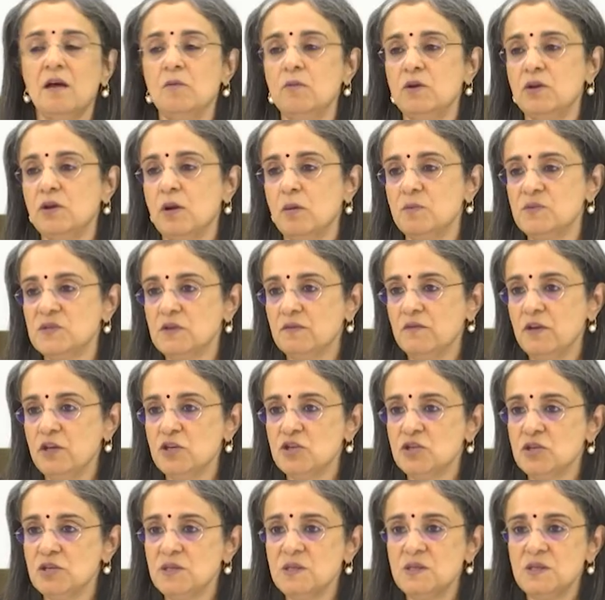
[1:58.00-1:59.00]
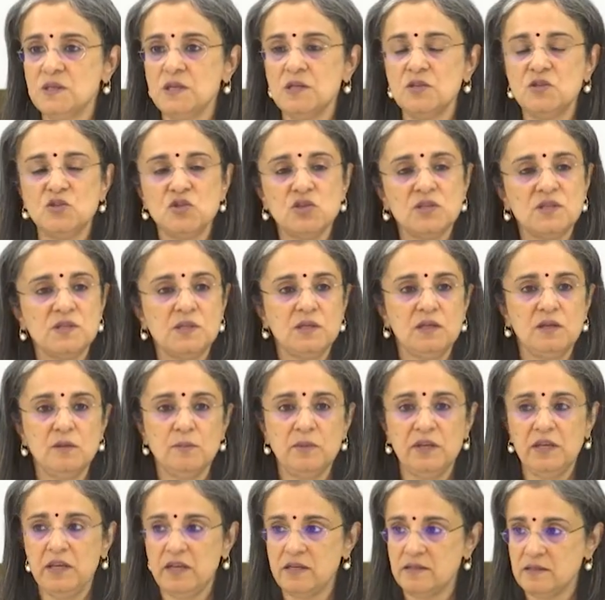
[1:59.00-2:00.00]
our observations. It's just
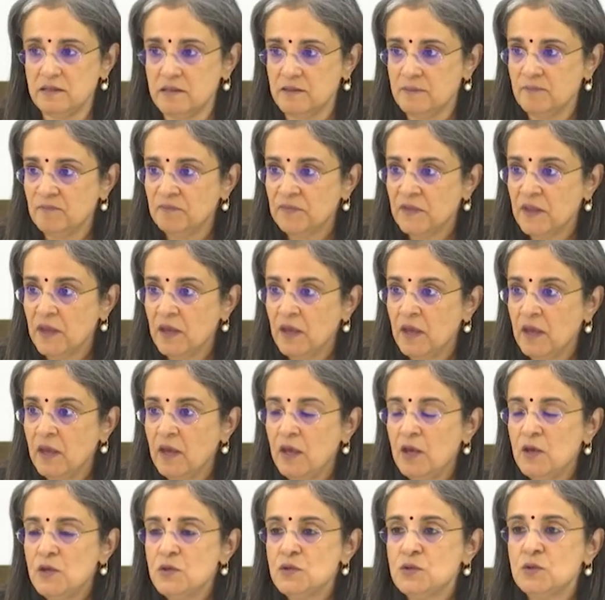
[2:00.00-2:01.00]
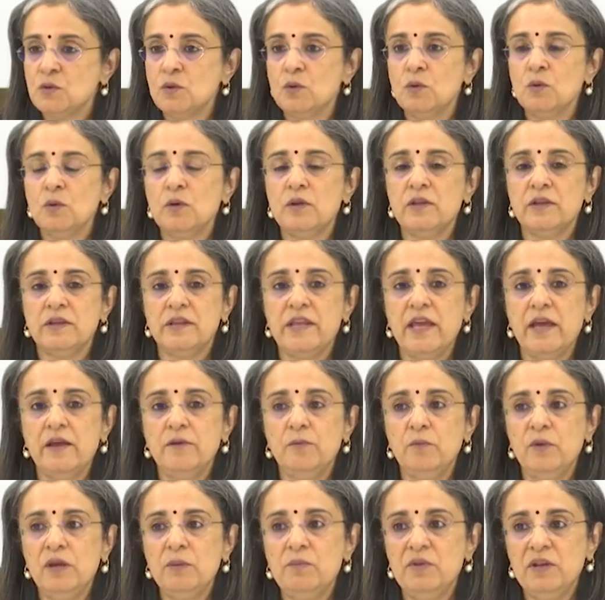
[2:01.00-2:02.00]
eliminated. So
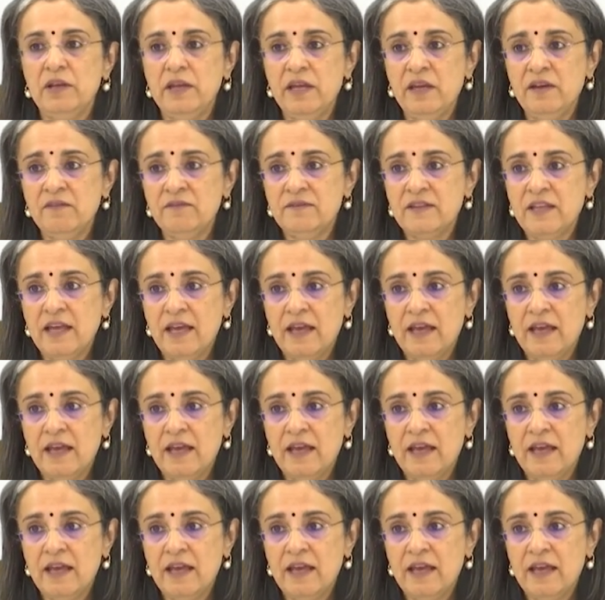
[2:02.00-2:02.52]
there, we believe